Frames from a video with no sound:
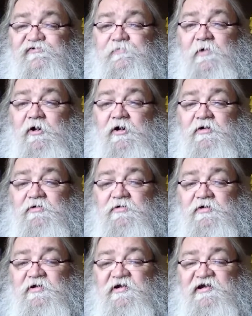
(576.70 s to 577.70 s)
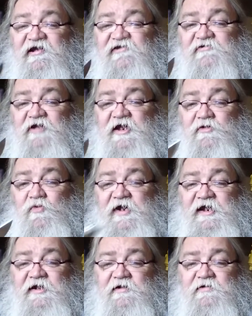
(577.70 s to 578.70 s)
small. It's
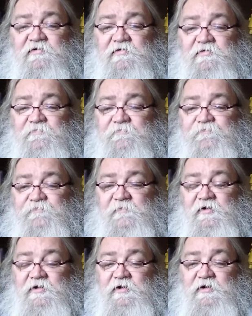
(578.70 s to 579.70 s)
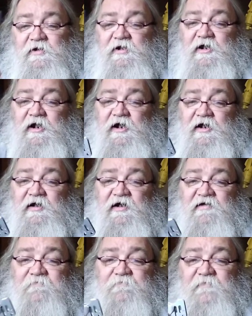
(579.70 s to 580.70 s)
lightweight. Uh,
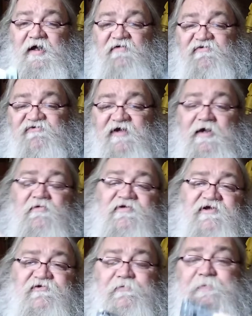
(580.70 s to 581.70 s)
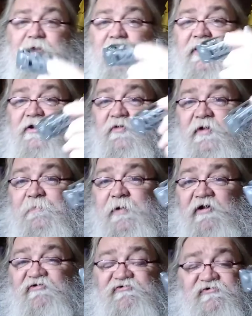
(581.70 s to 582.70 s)
I would say it would disappear into a
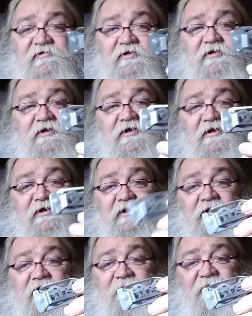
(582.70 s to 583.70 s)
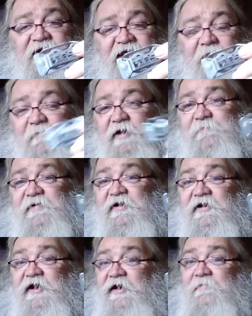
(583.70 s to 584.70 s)
purse, but that might be
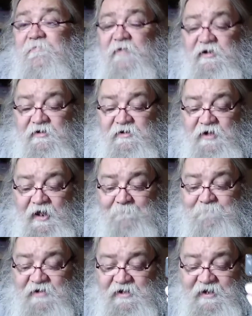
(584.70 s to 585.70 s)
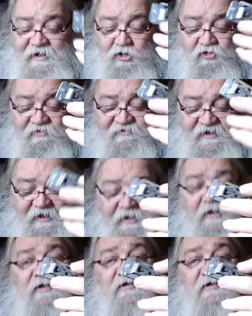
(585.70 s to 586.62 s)
that might not be a good thing.